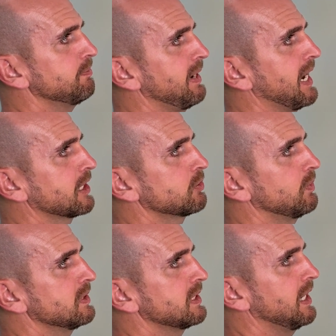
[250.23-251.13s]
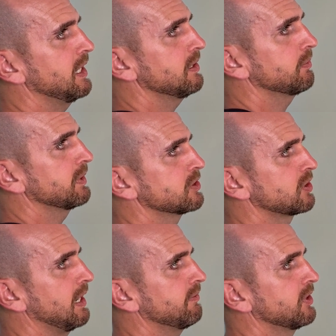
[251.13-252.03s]
max 110 and we'd
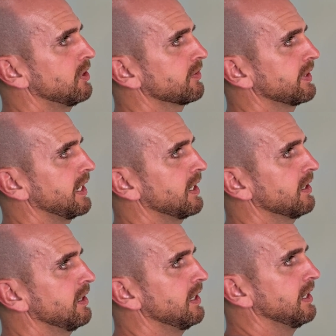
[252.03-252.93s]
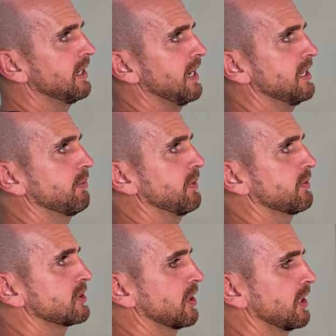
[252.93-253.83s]
travel along there. And then we
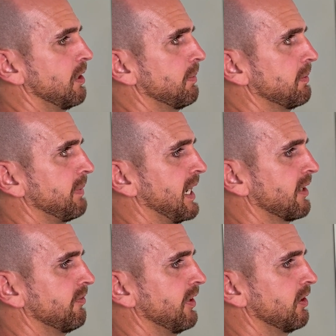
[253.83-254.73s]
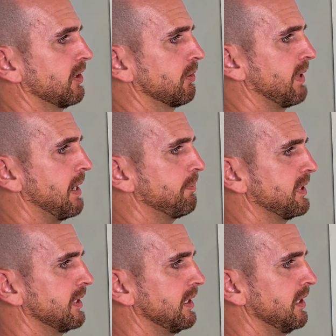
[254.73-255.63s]
would start coming back fairly
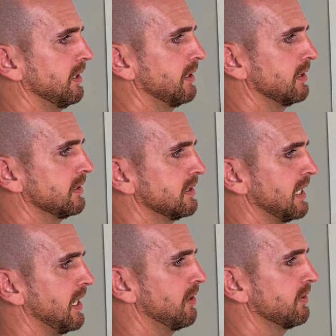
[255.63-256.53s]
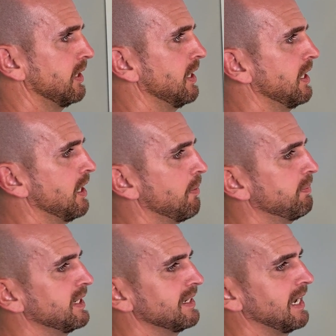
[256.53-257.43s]
rapidly down.
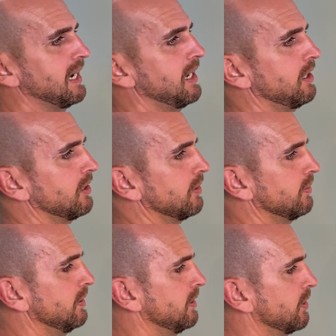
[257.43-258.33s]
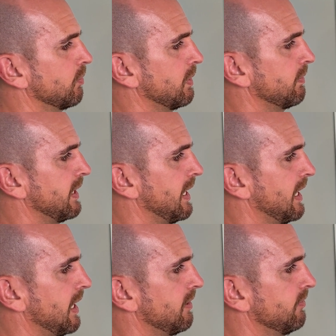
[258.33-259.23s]
But now we would
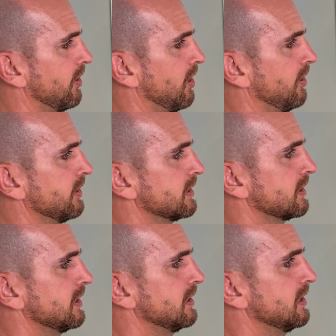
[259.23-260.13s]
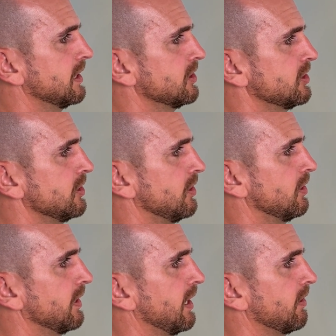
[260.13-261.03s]
have all this
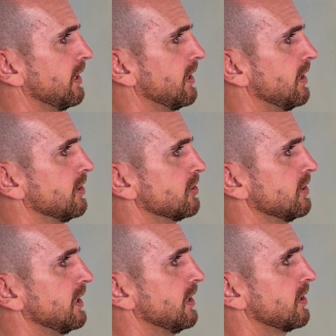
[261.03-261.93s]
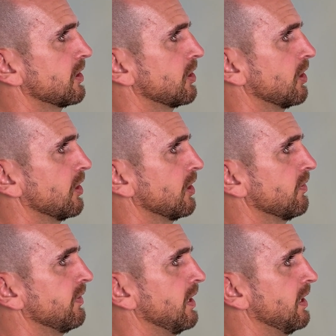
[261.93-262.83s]
additional area underneath the curve